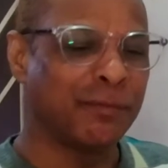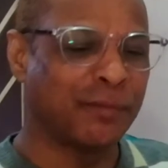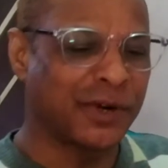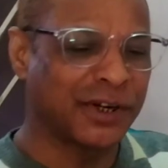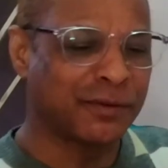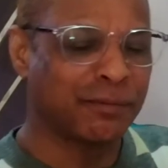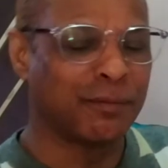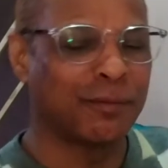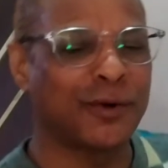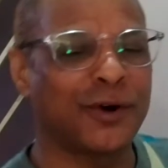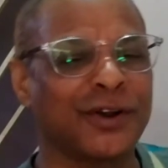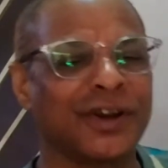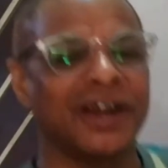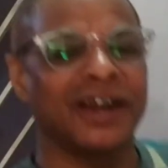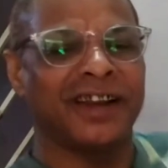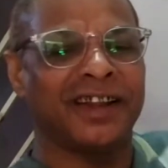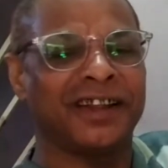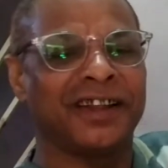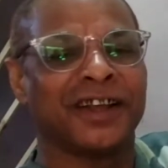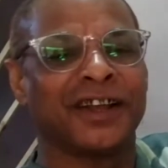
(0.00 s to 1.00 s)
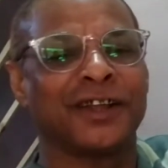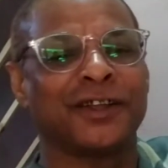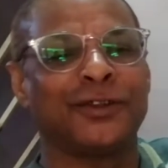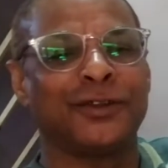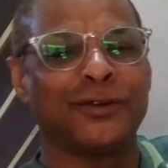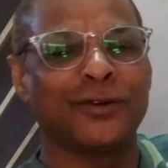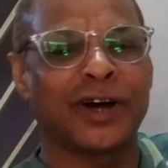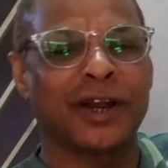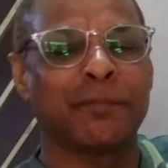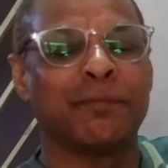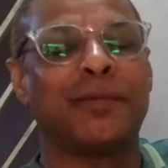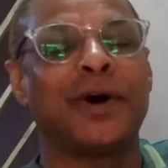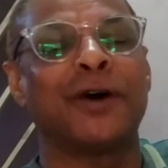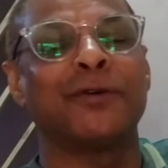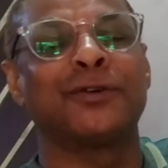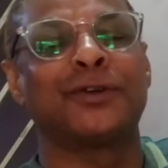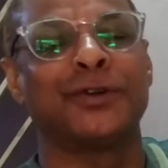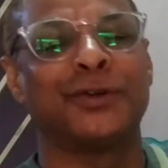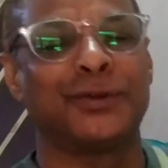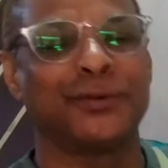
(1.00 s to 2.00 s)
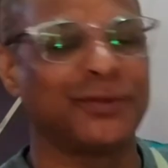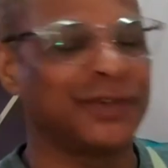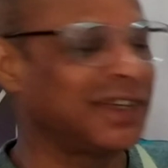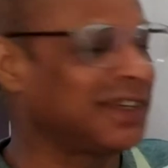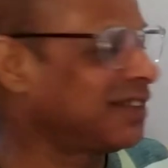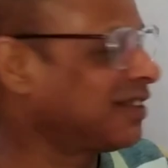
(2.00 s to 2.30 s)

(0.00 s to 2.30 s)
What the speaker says: but morally you are bound to do it.